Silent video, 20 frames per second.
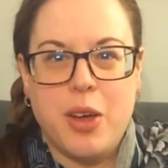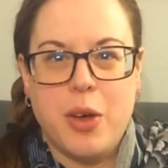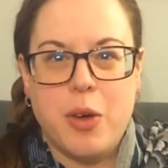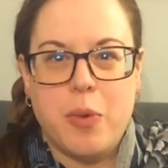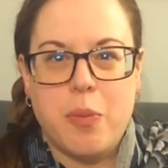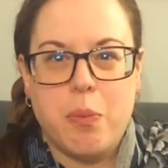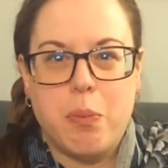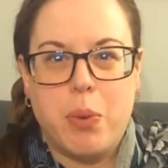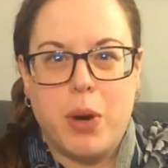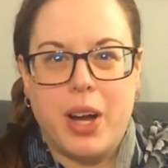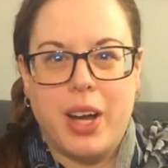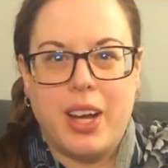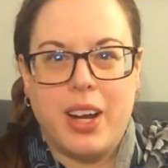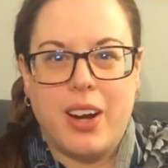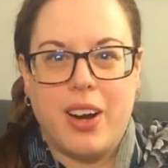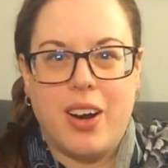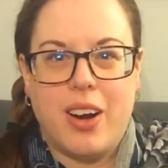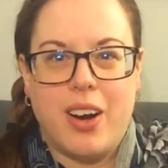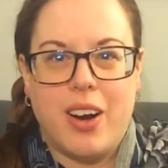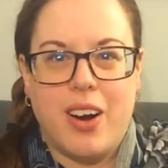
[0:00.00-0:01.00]

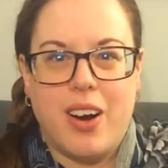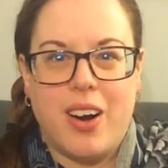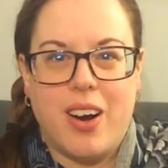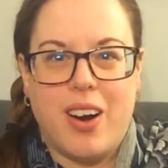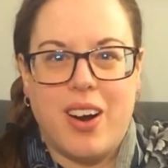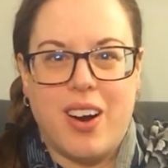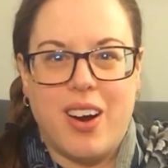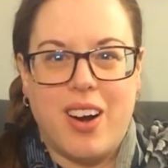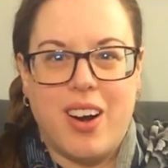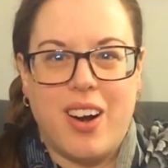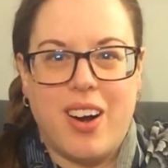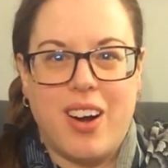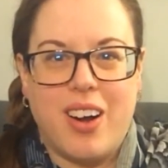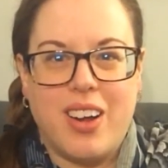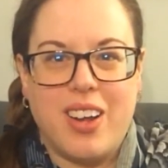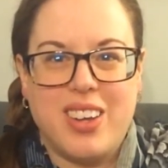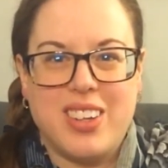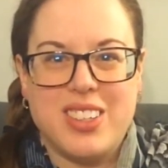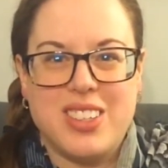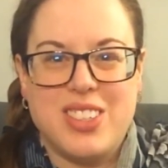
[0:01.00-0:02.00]
but
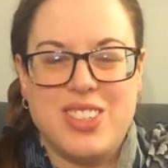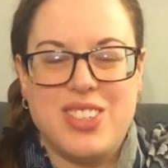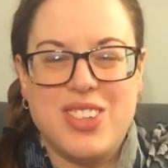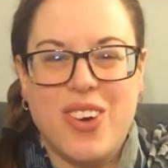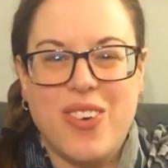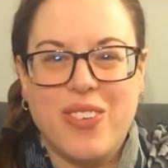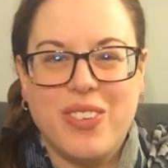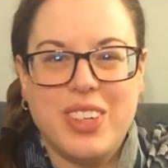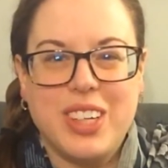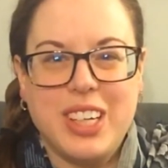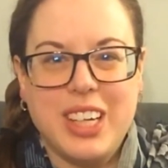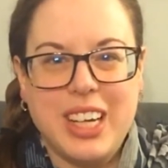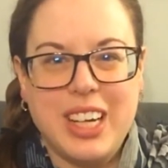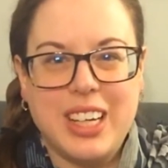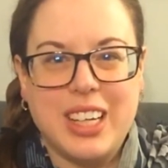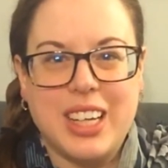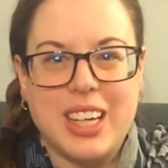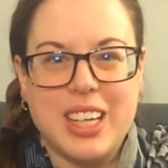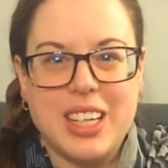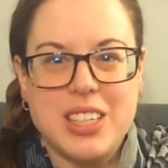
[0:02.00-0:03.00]
don't
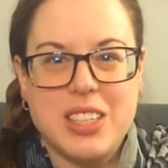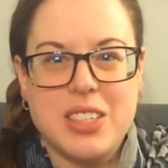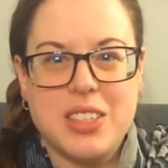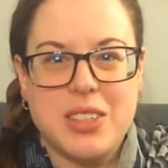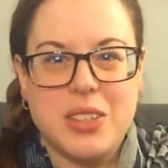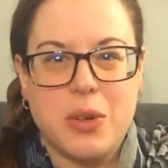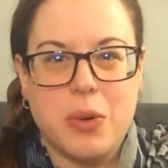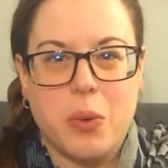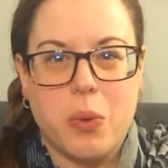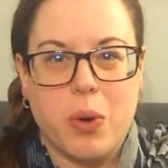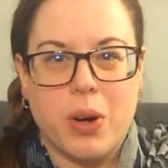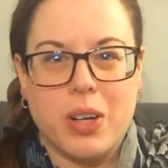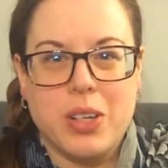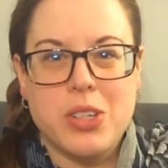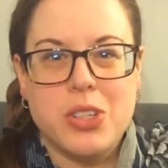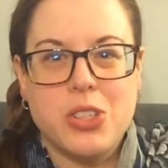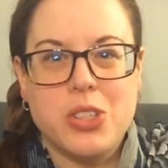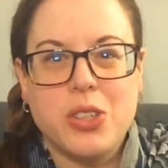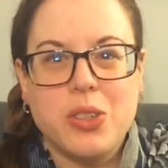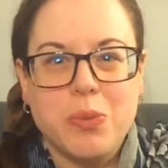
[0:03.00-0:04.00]
need it
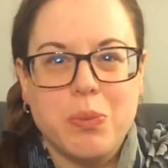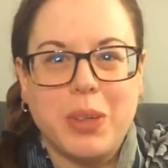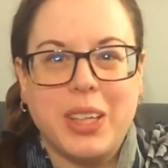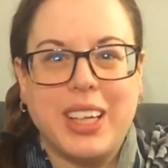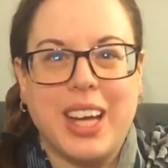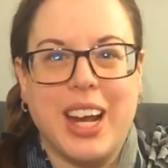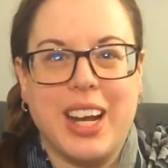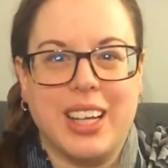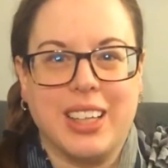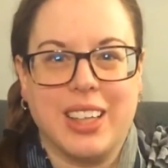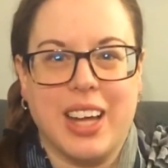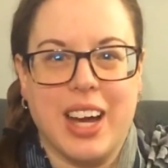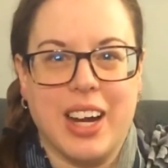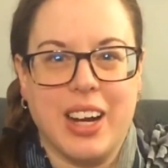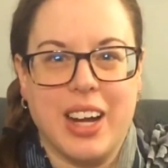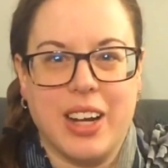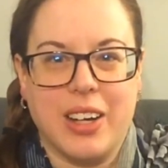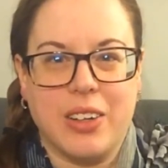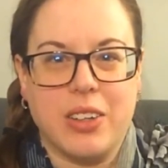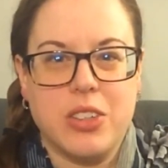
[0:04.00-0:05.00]
or shouldn't be getting
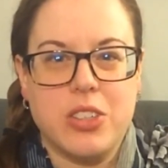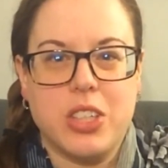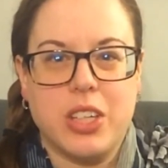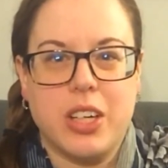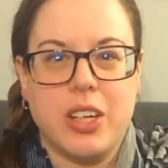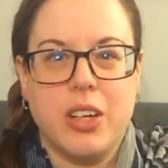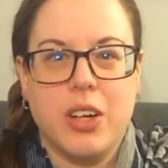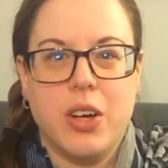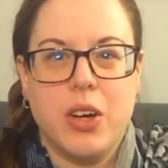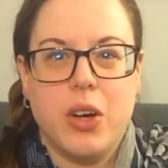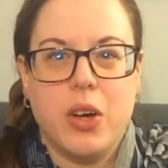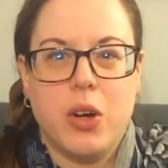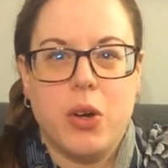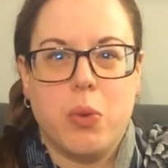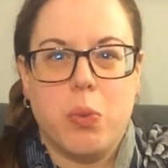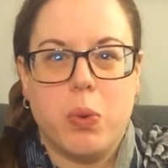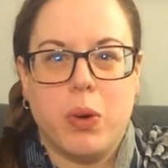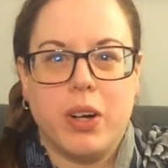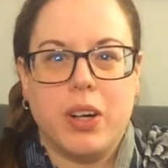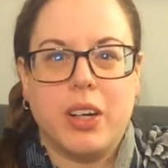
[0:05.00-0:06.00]
that energy.
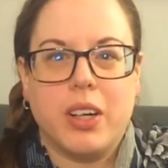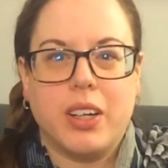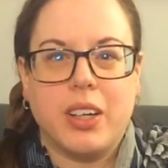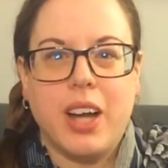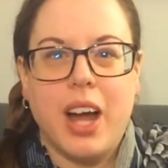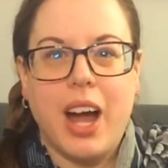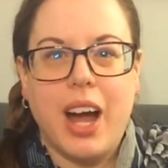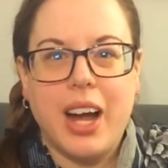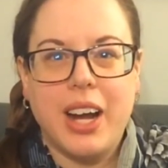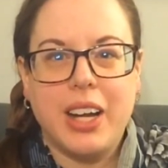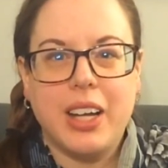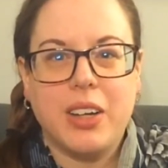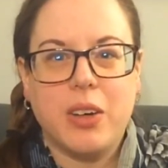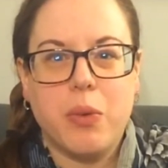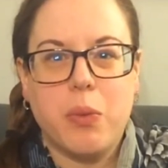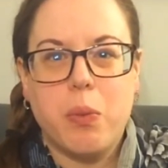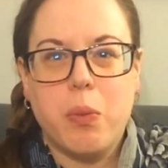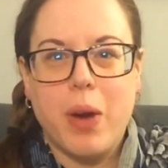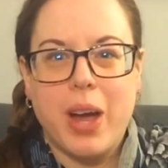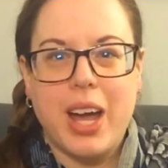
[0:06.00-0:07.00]
We're cutting
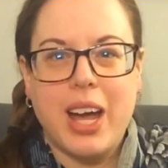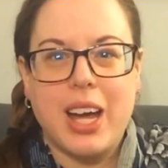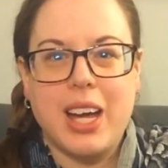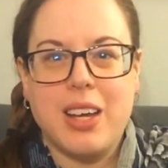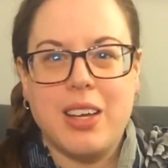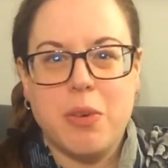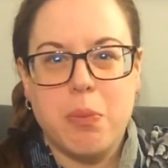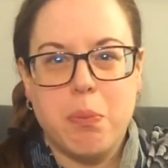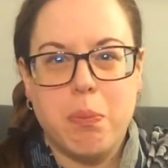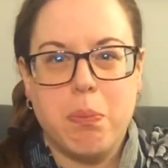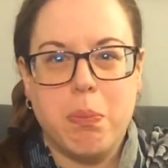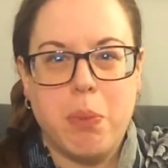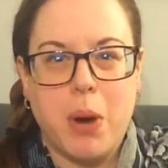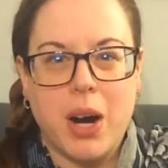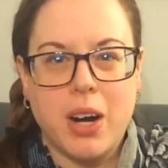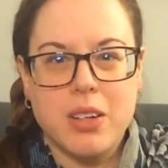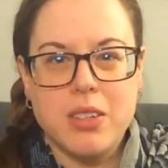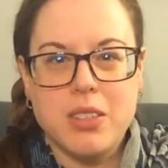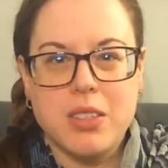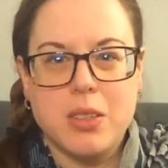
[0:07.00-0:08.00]
away
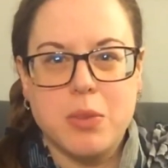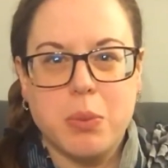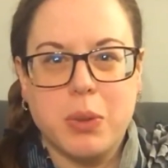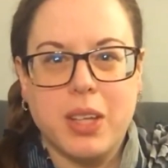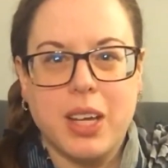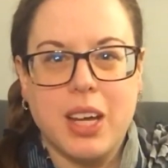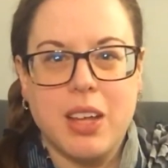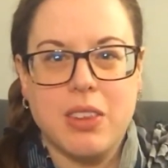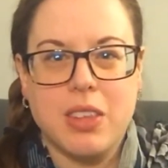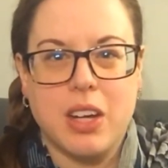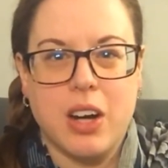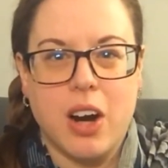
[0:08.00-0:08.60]
parts of the plant that